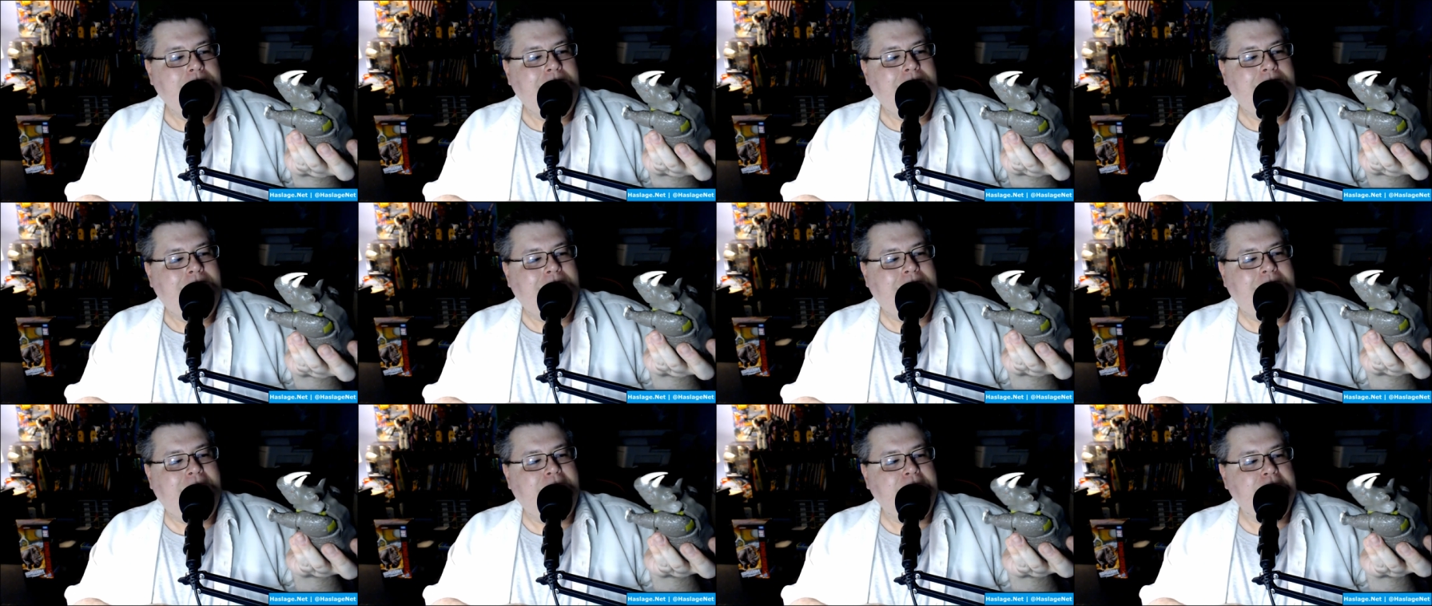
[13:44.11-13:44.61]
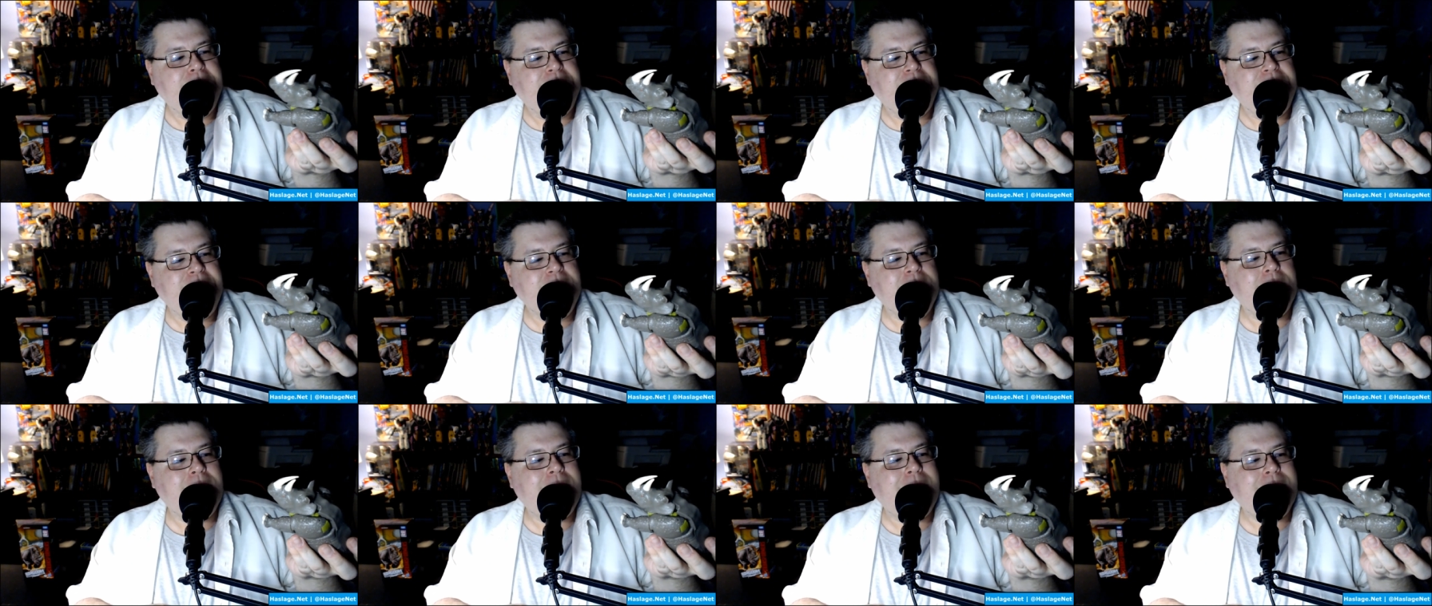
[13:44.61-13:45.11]
I
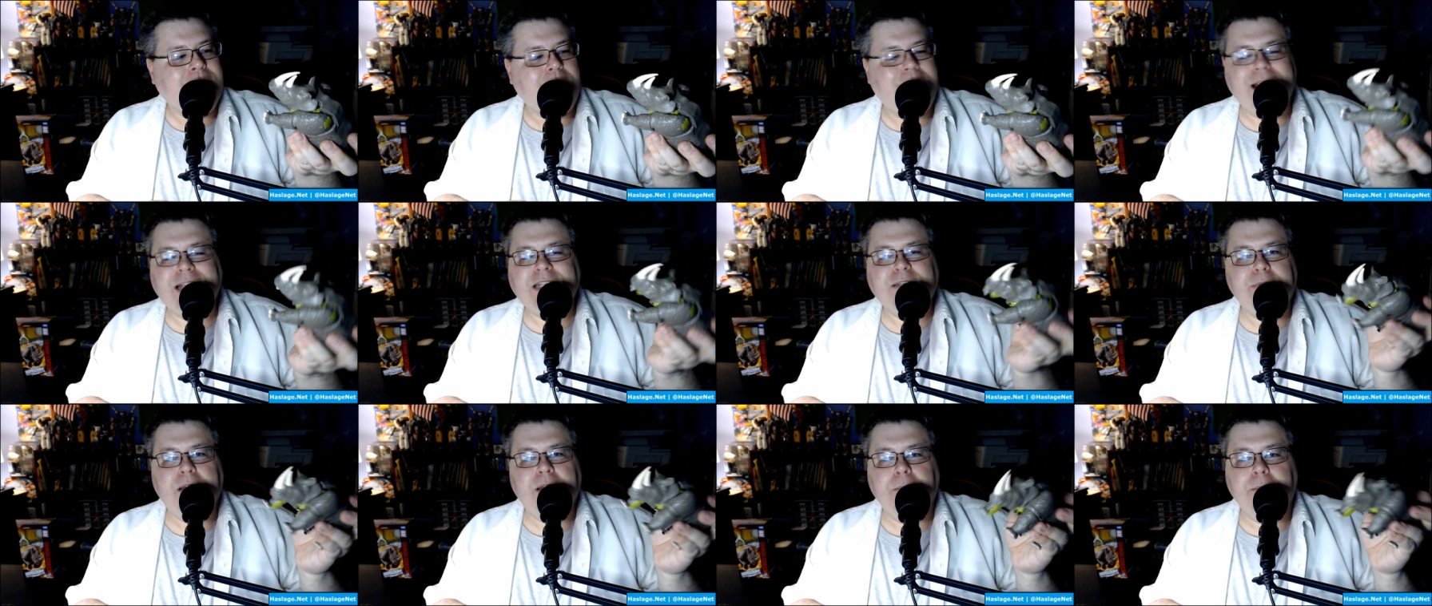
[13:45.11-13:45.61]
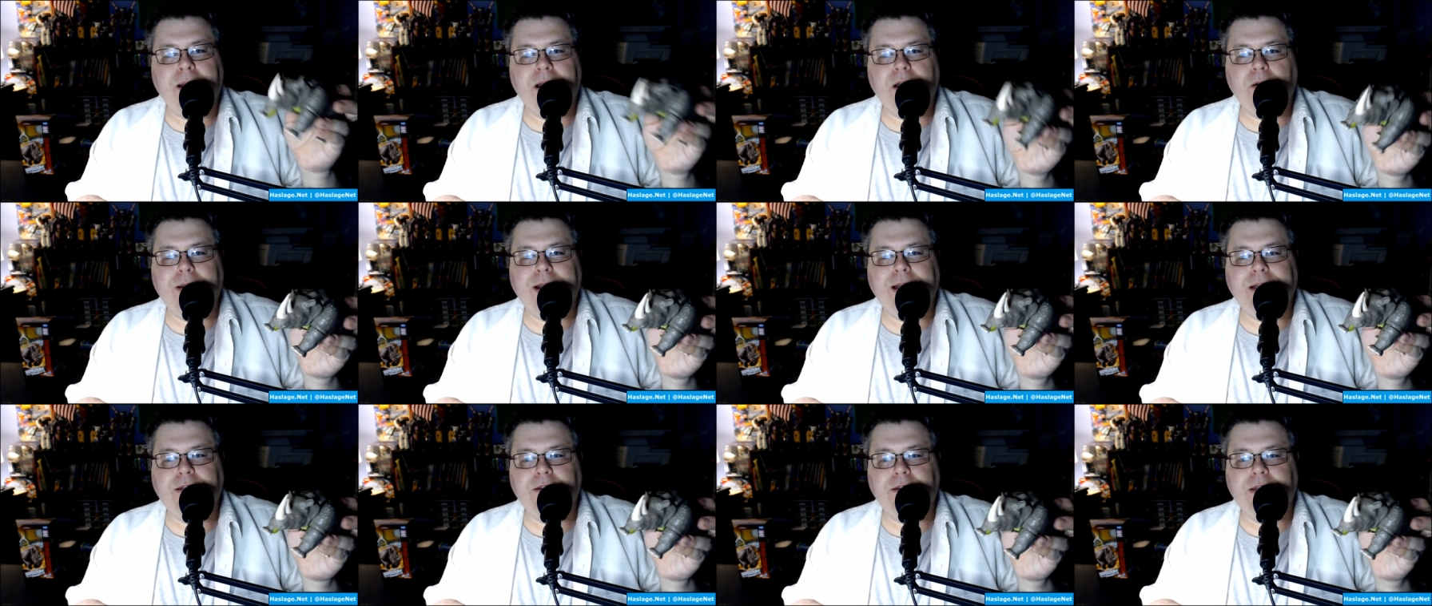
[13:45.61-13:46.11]
feel like there has to be a better way
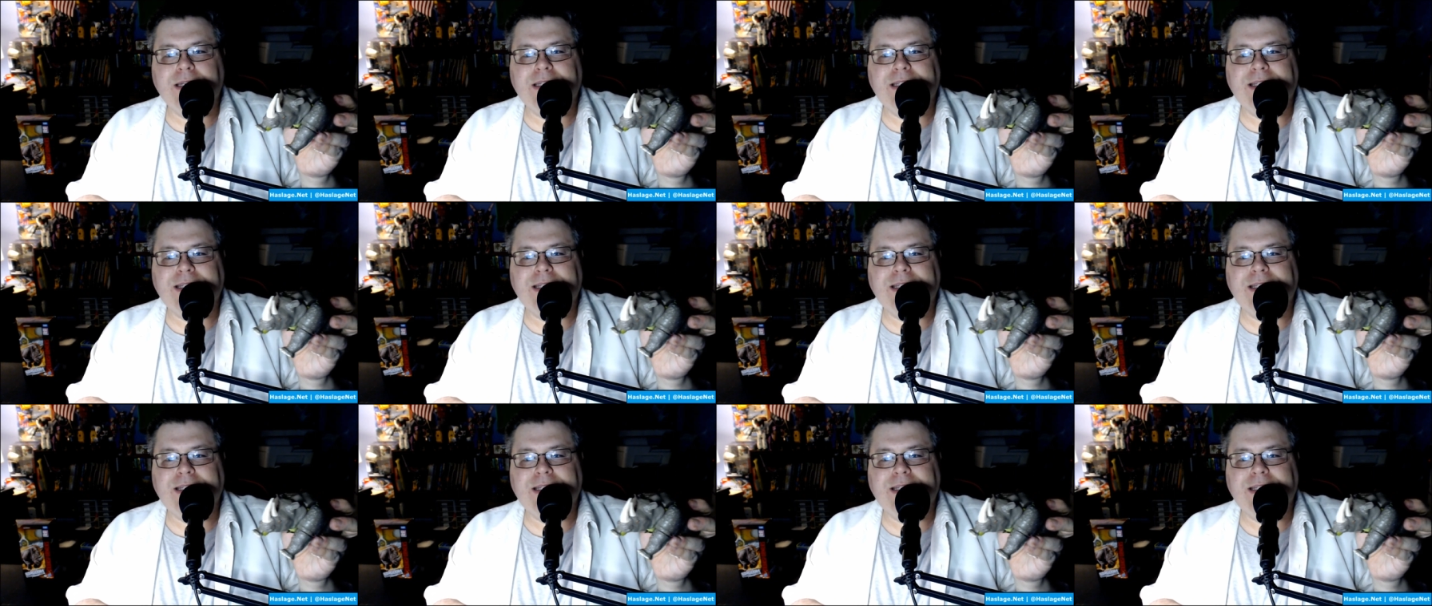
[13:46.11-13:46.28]
to do this.